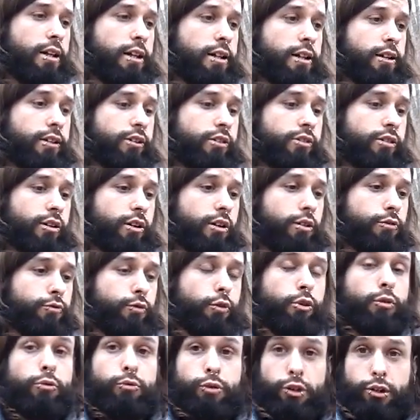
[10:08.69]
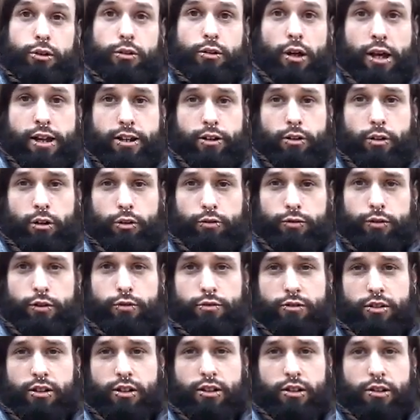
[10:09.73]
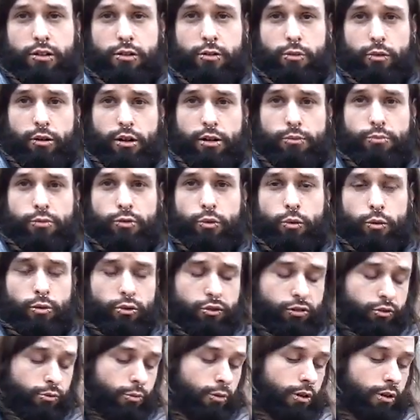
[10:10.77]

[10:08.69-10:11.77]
is for the real AR-15 or M4s or